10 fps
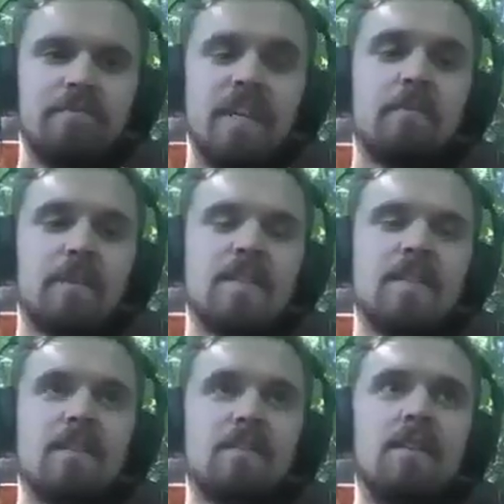Yeah,
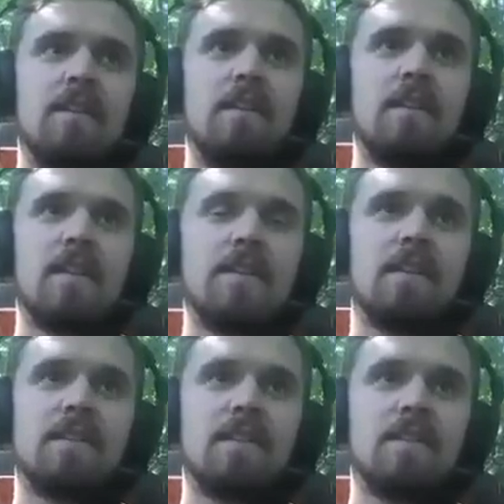exactly. And
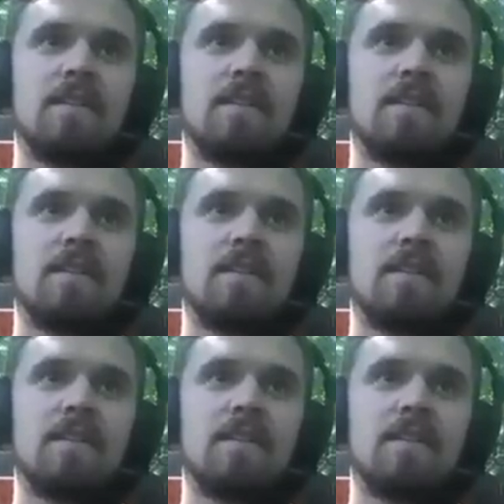it's